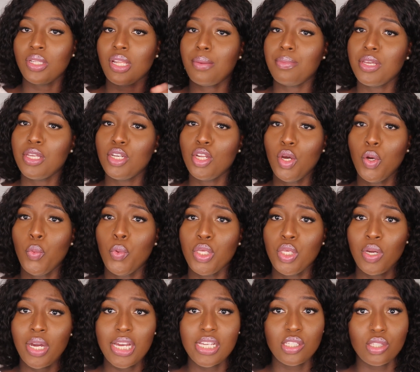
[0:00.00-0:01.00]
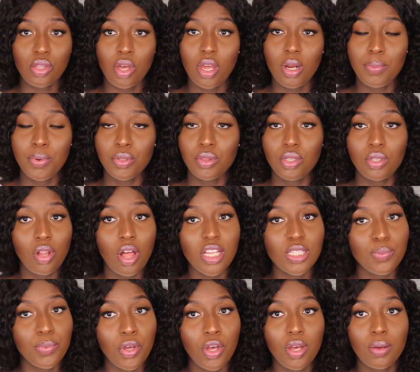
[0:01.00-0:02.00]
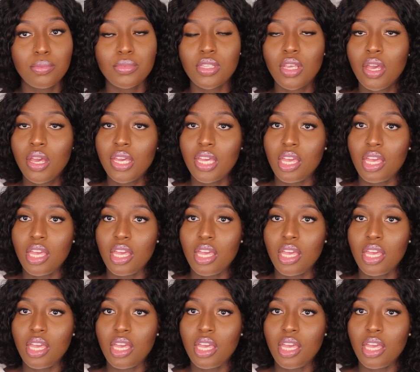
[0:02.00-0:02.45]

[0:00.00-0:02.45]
Let me know what you guys thought about the gloss bombs,